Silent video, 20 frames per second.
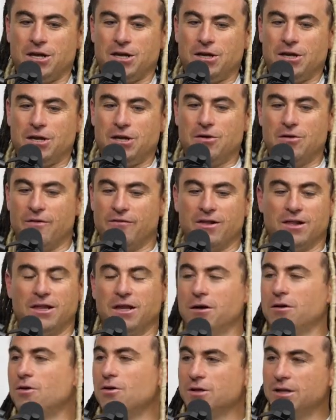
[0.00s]
you have a
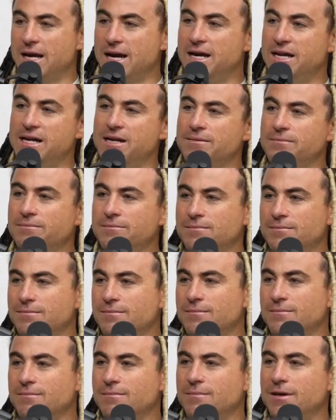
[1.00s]
little old lady
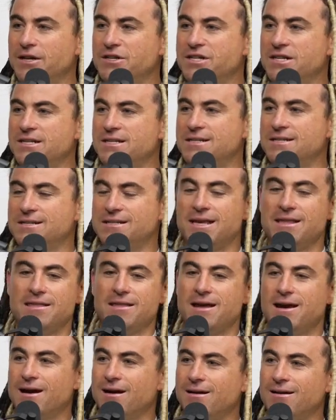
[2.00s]
and she's sitting
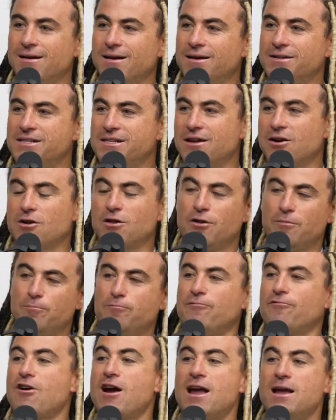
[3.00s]
there and she's got her little
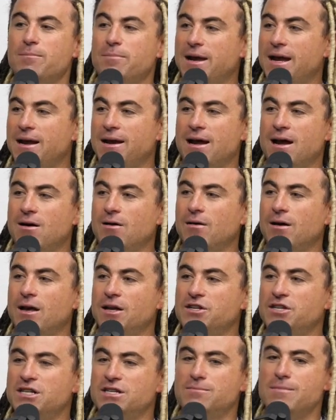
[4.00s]
frying pan out and
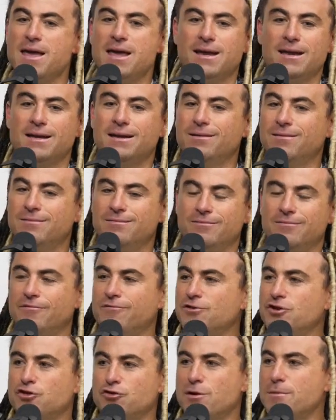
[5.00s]
she's making
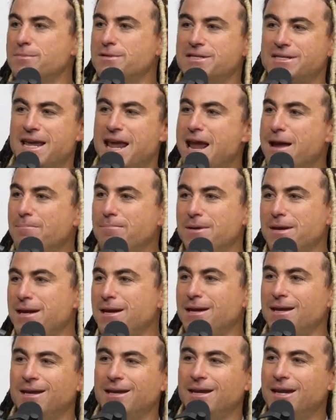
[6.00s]
shrimp
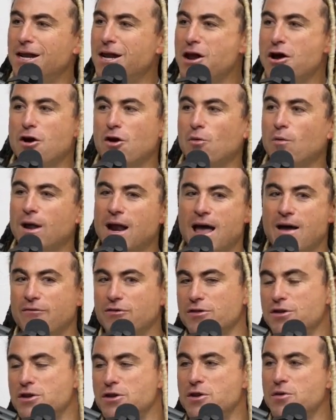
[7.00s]
scampi, you know, or whatever,
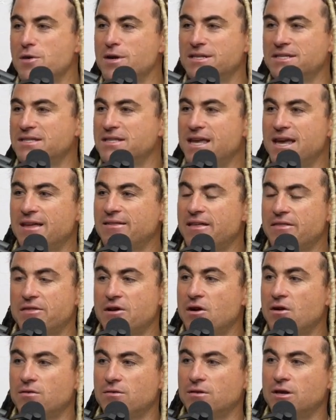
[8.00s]
the newest thing that
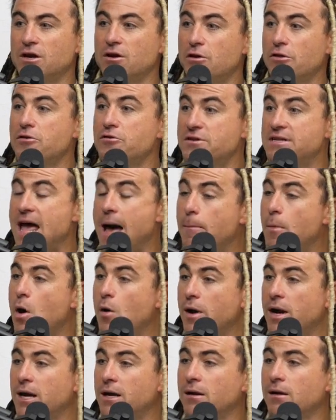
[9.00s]
they're
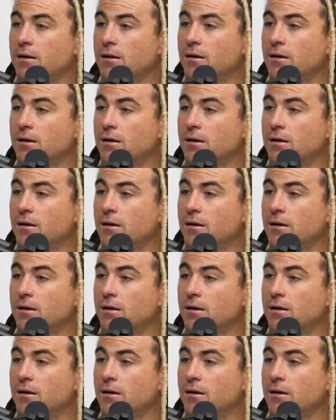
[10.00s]
demoing